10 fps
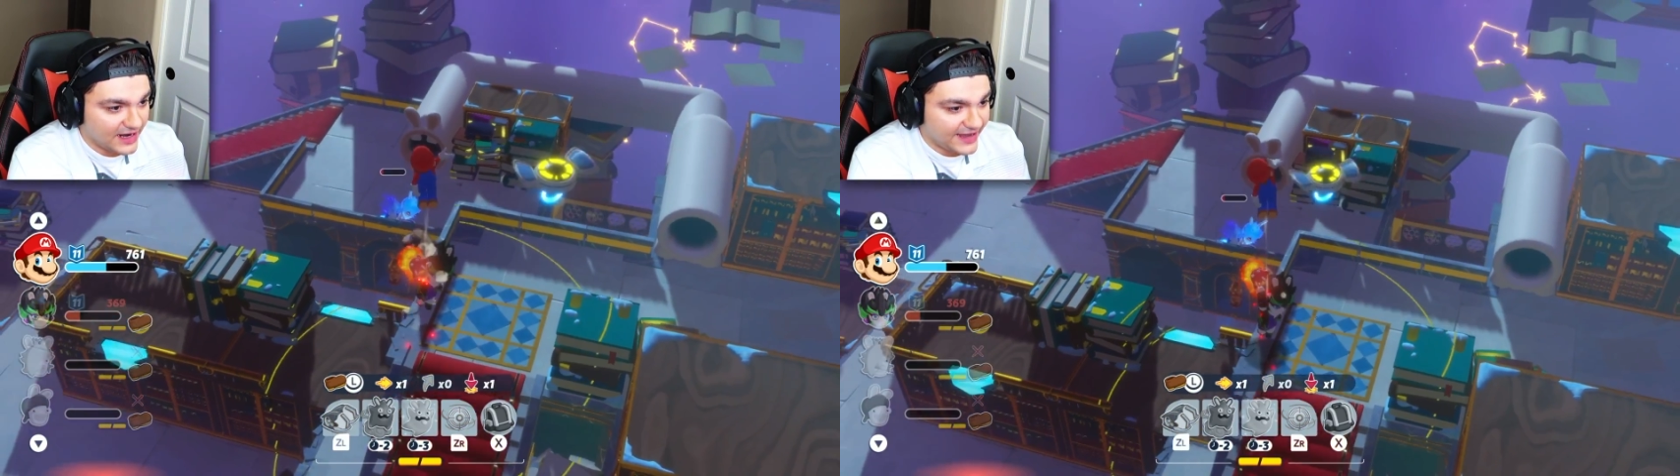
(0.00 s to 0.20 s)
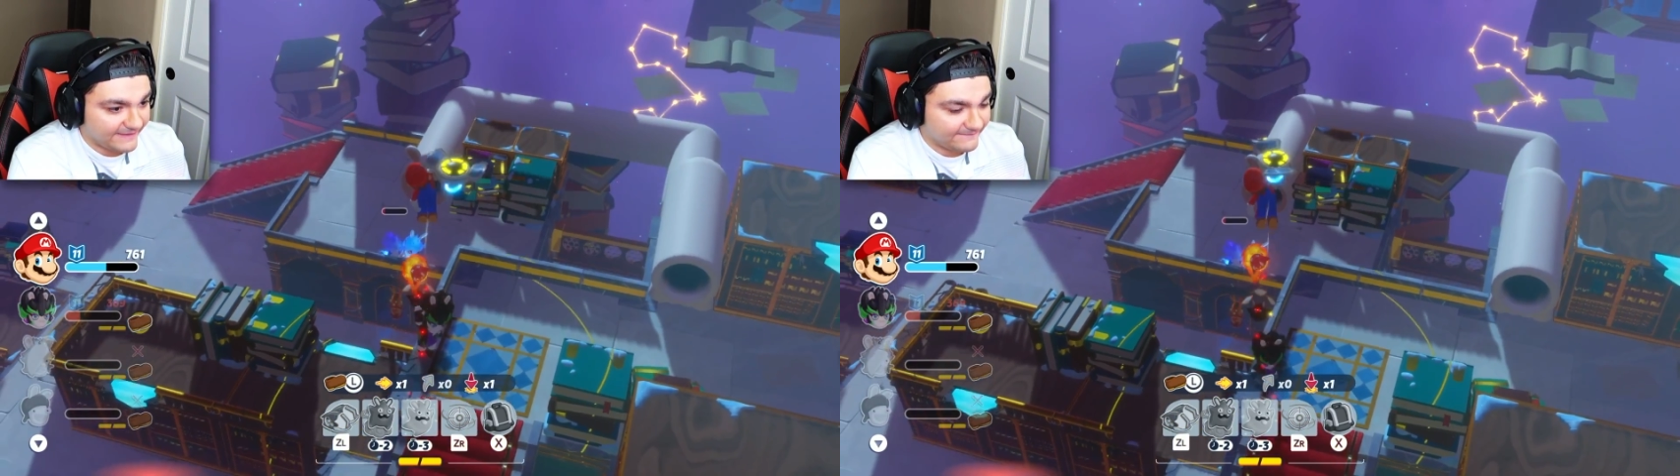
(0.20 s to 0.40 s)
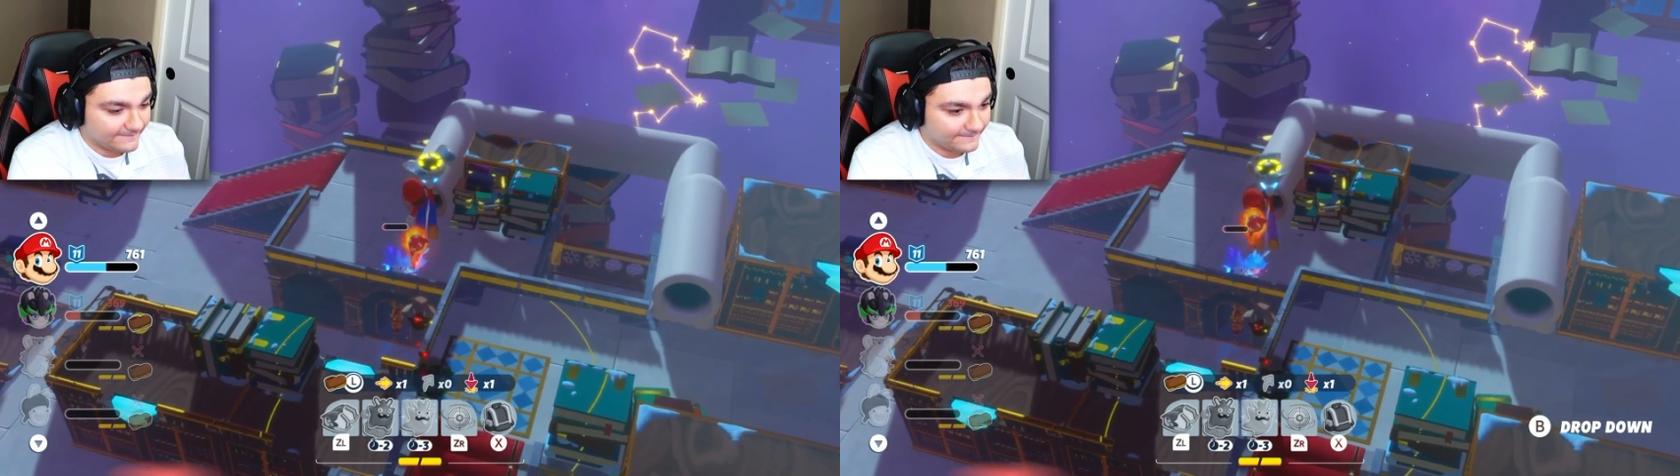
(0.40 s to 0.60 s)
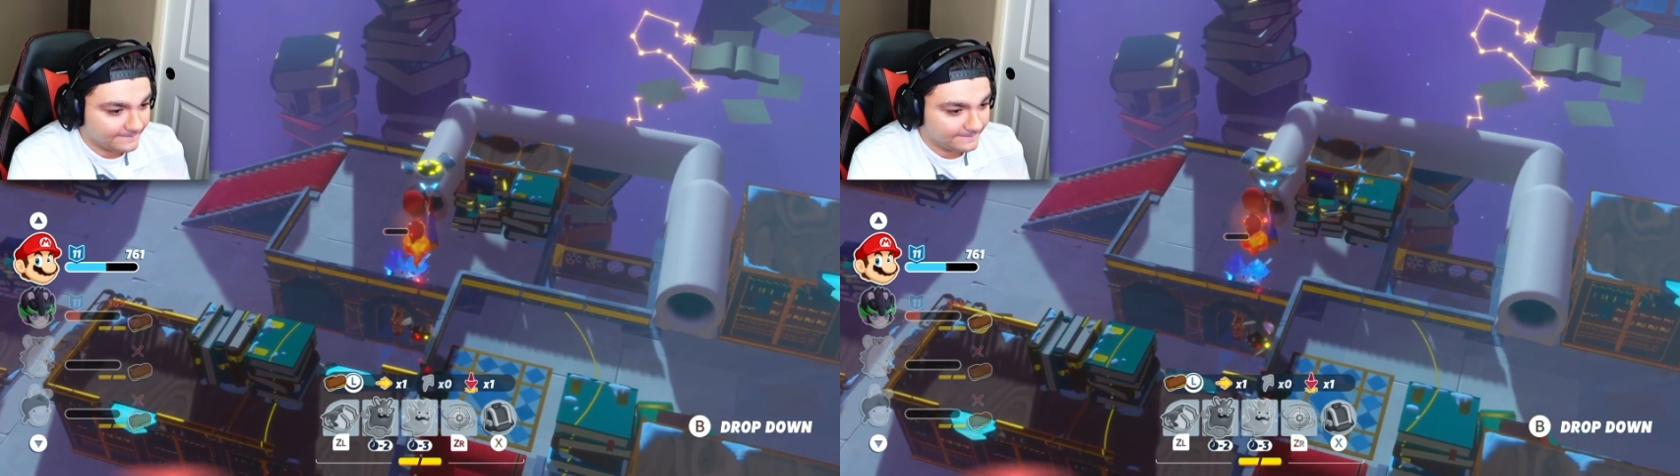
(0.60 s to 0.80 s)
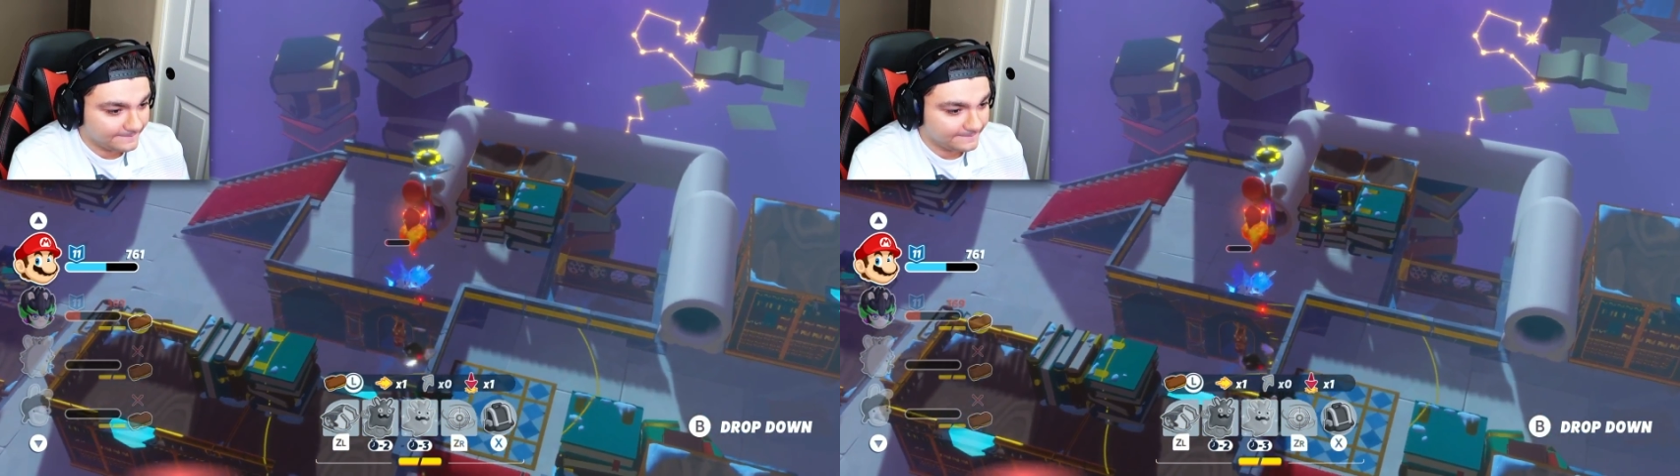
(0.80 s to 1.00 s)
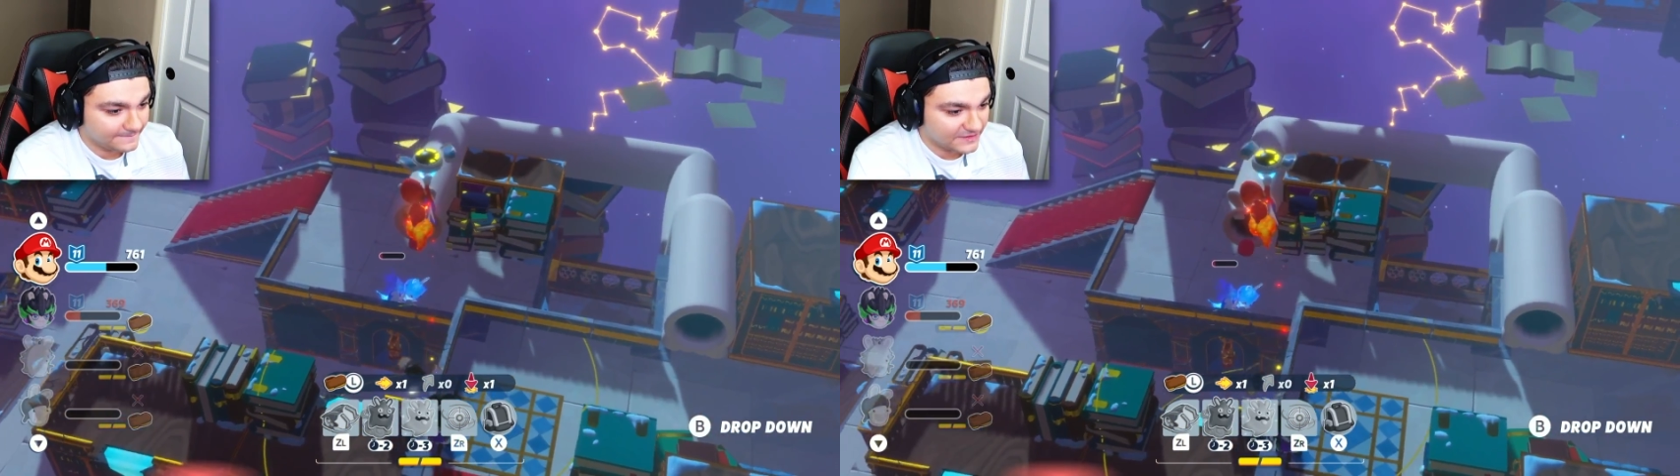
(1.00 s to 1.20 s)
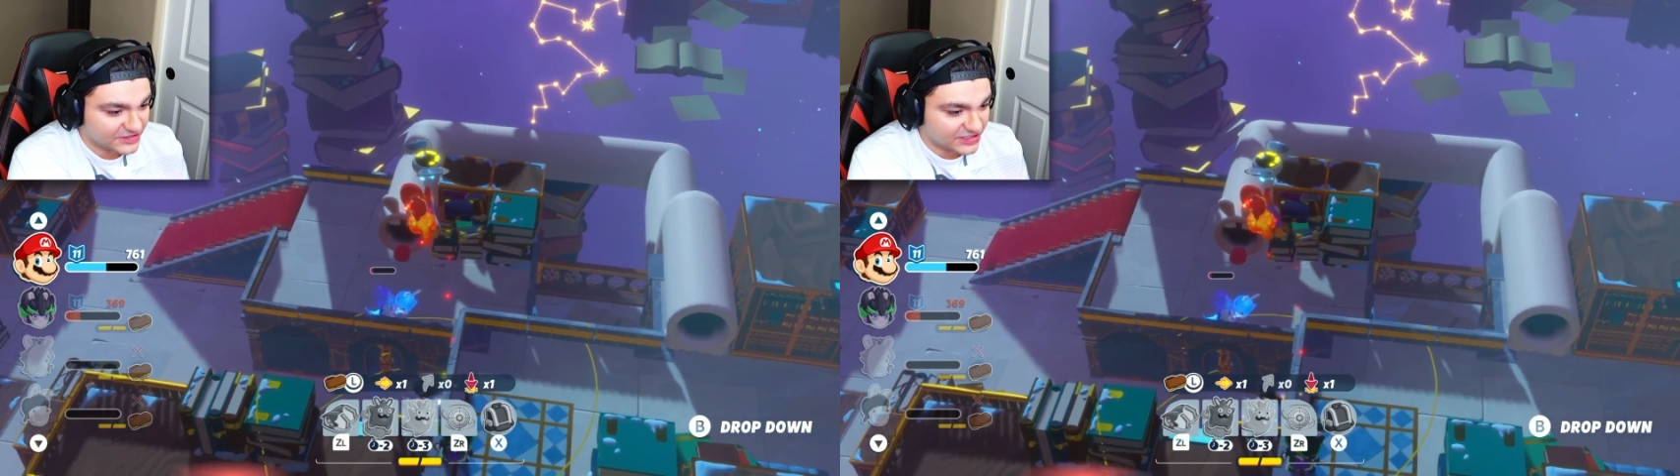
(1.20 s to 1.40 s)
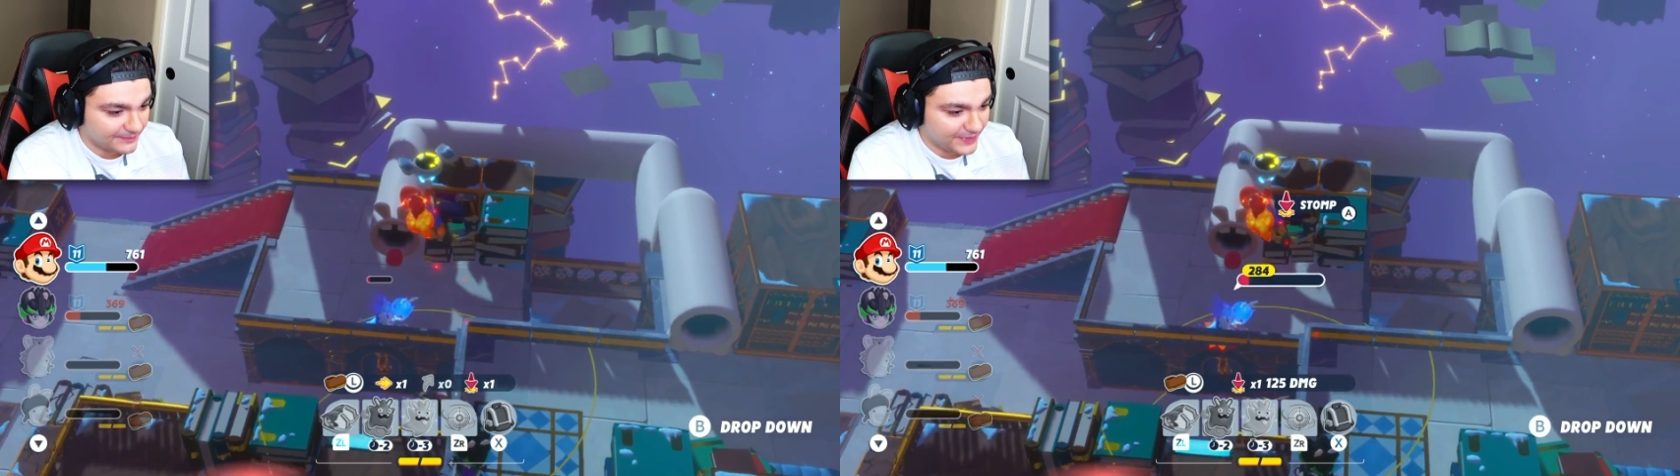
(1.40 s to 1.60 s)
right.
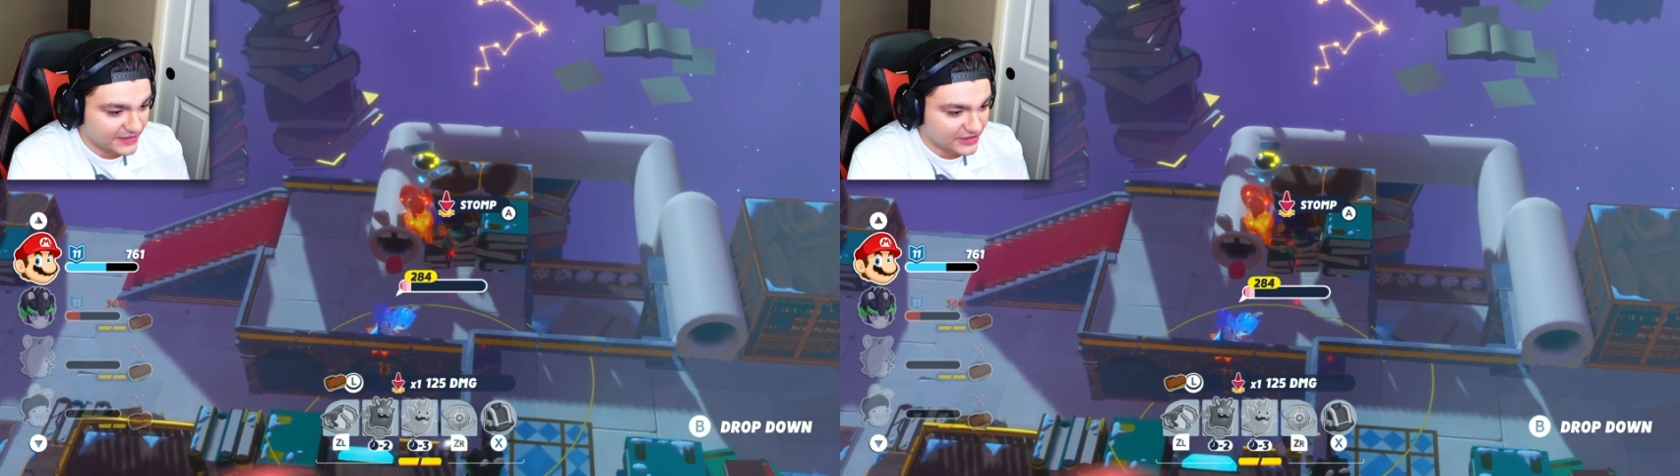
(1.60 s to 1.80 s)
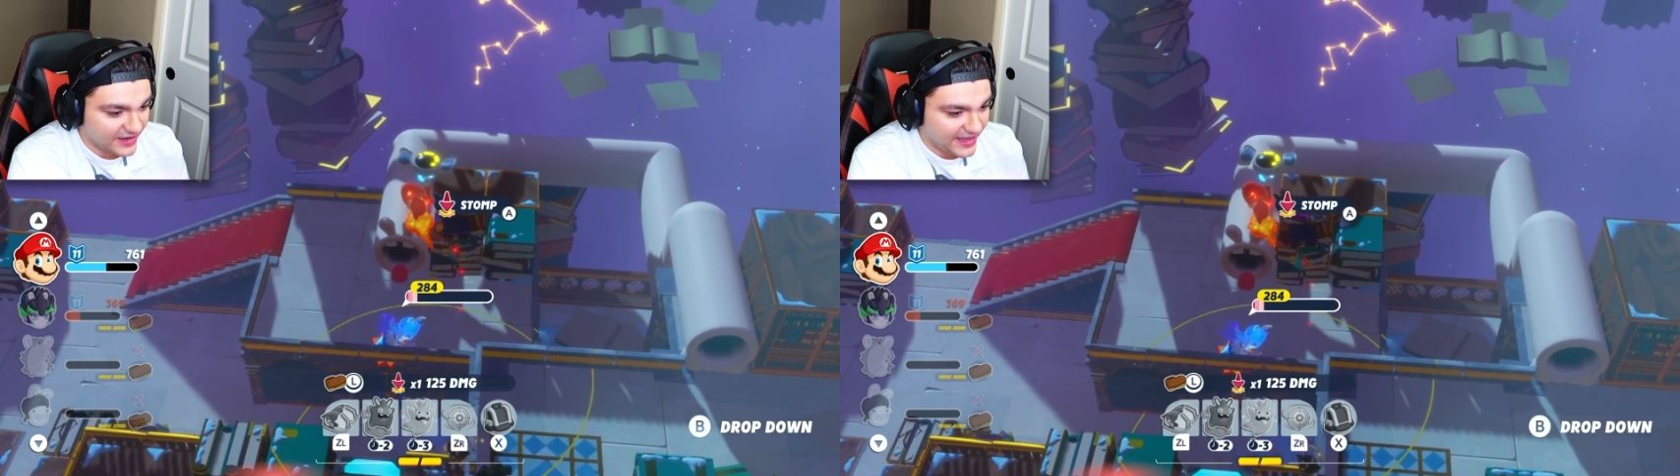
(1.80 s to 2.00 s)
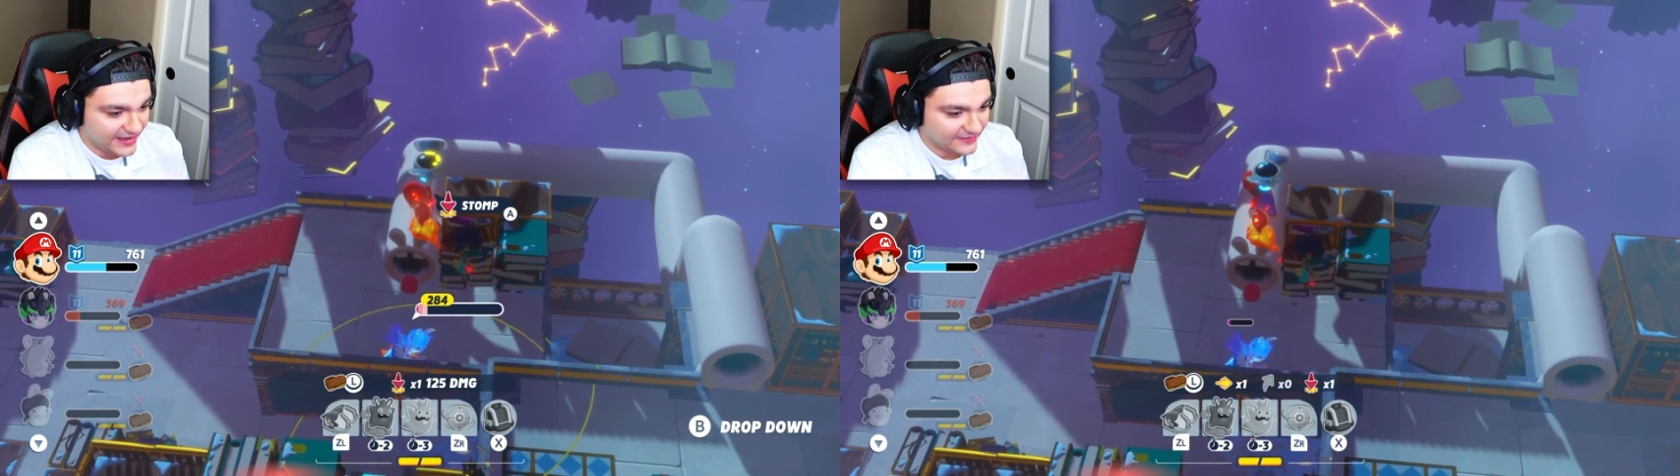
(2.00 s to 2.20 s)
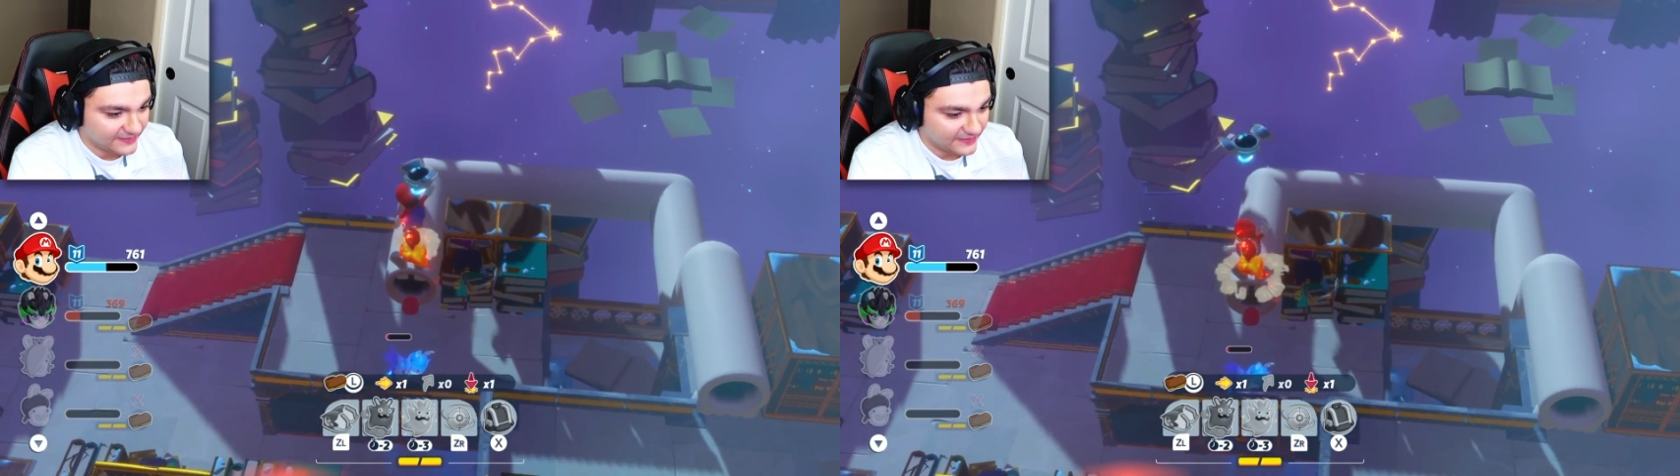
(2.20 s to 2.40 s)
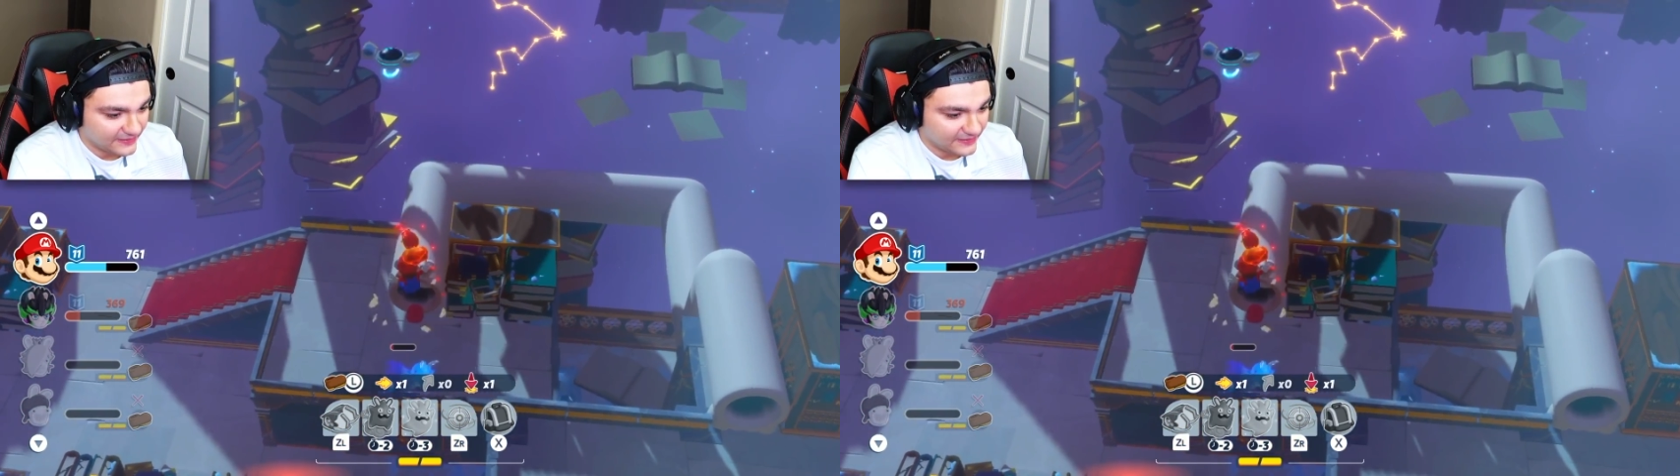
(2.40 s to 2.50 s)
Let's jump on your head.